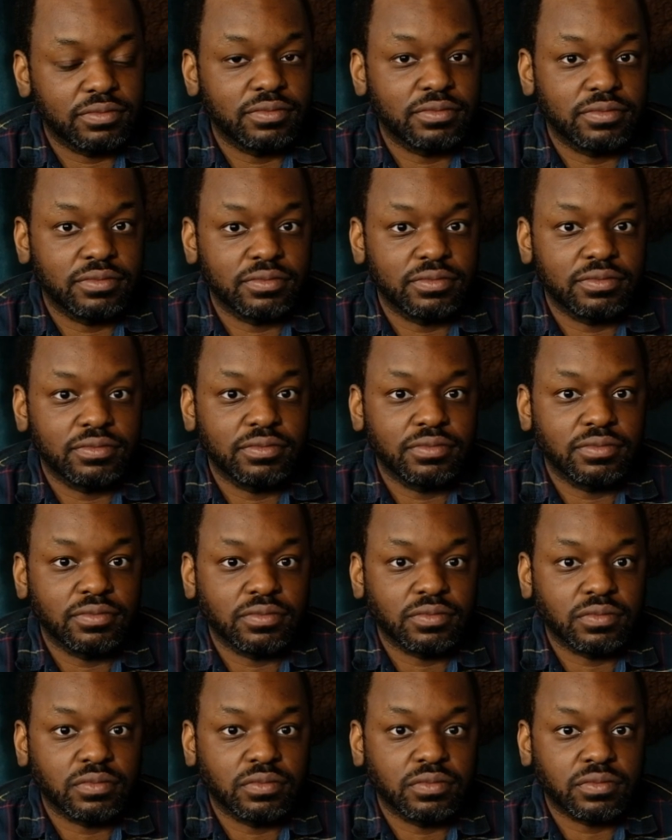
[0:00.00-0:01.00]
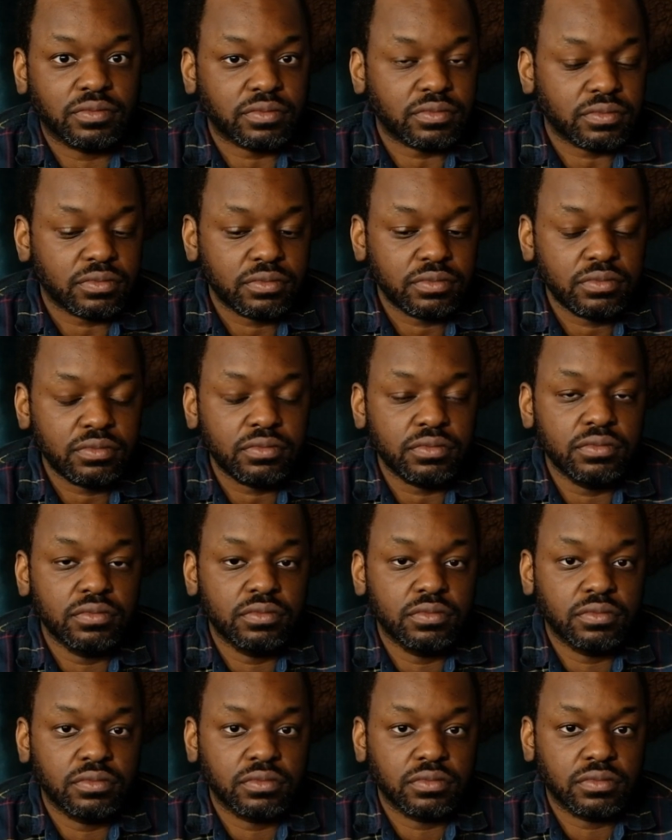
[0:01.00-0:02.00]

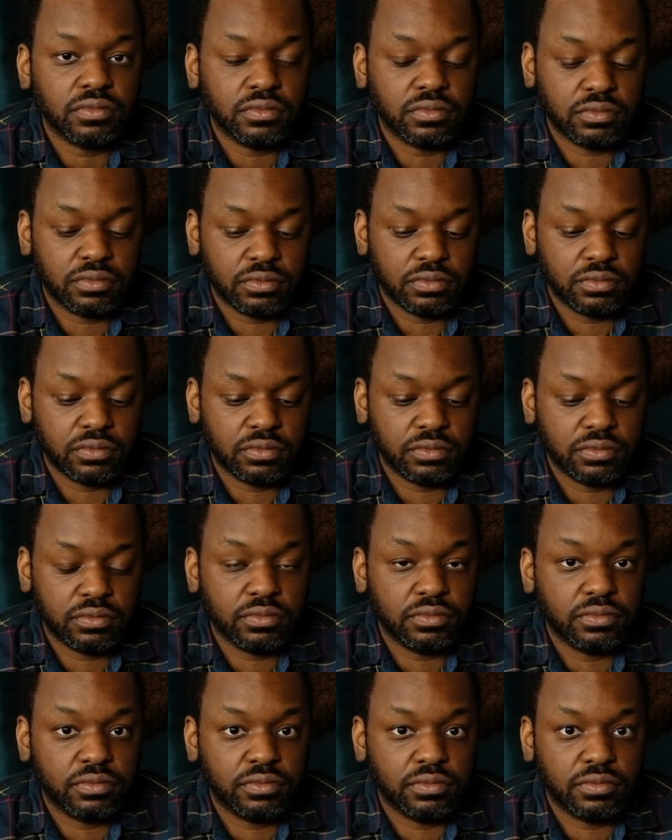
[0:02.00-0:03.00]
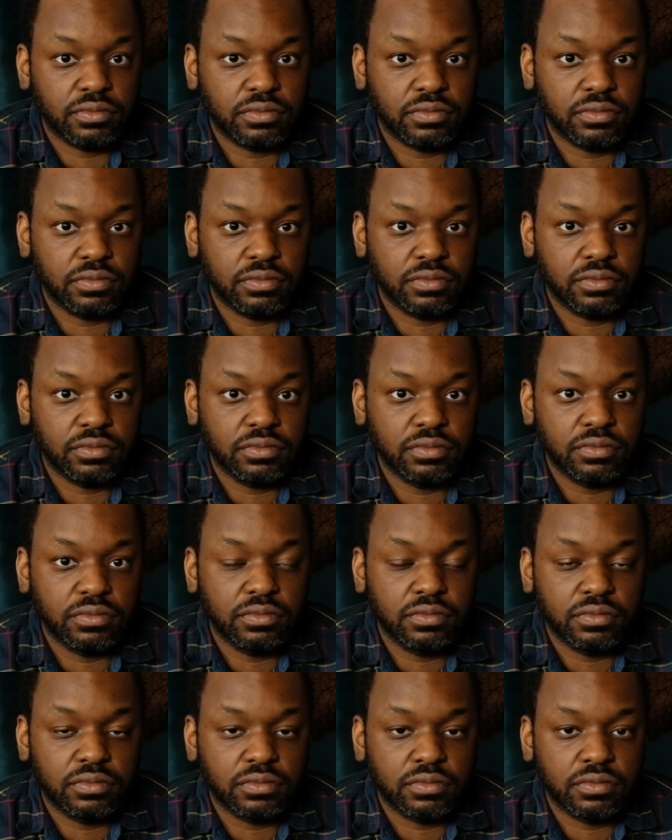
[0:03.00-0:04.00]

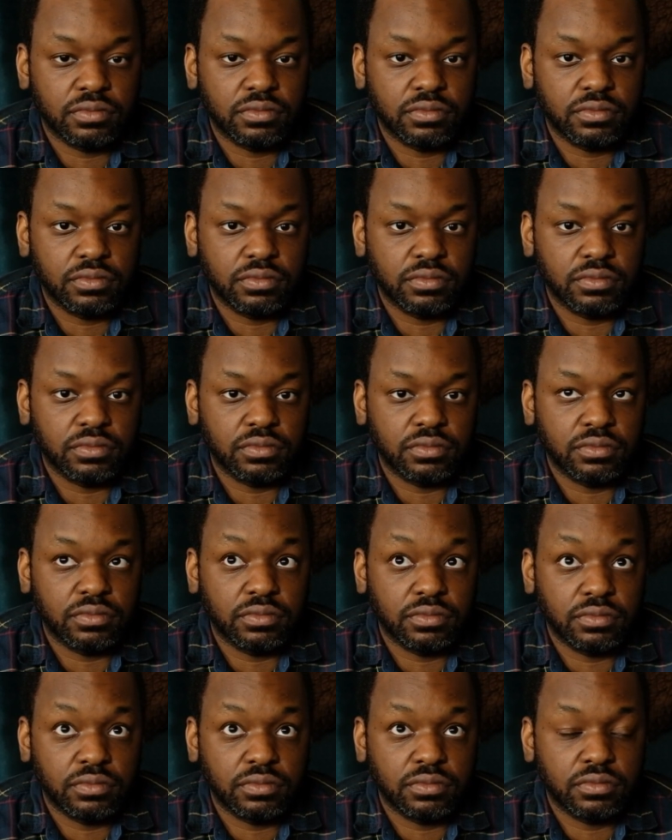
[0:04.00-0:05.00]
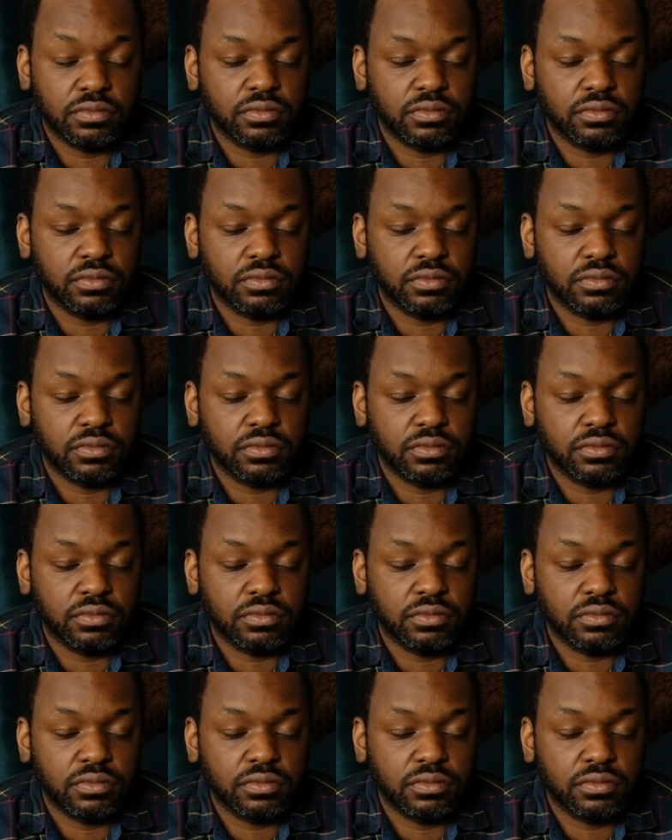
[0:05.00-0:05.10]
(silent)